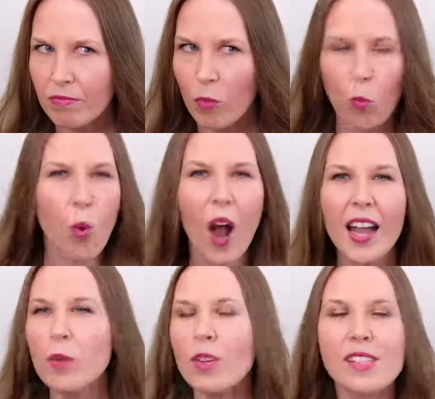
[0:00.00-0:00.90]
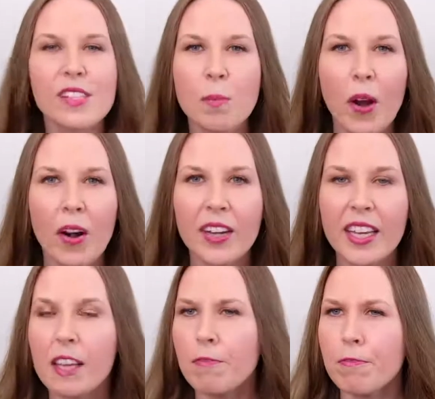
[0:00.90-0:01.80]
Why was the
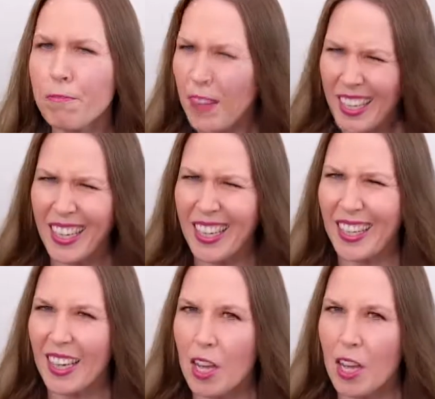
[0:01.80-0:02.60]
party funny?